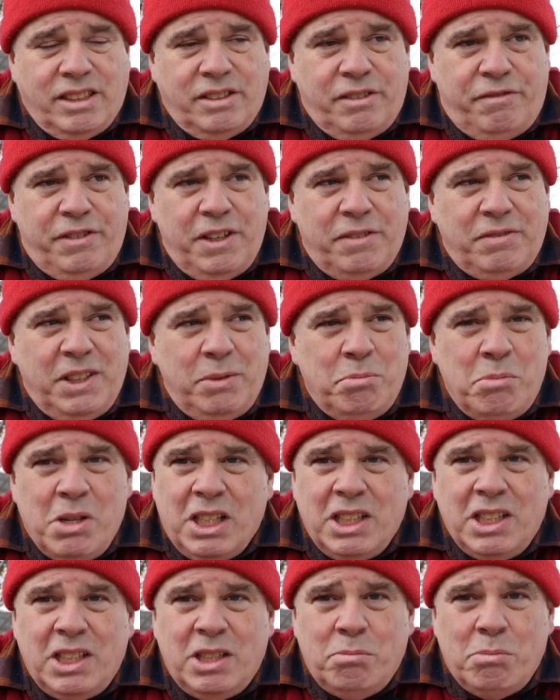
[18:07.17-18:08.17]
50
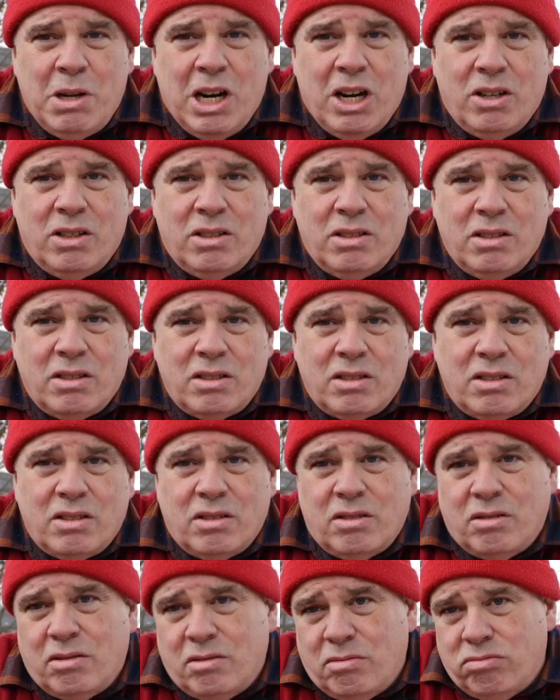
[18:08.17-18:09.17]
million
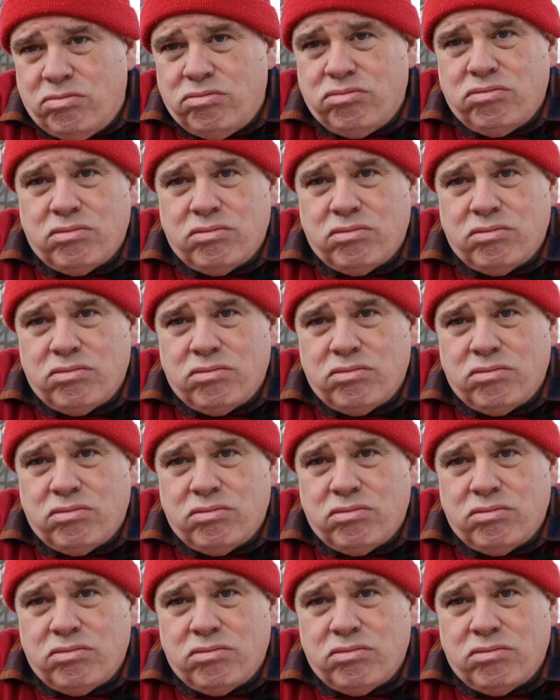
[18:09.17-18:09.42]
barrels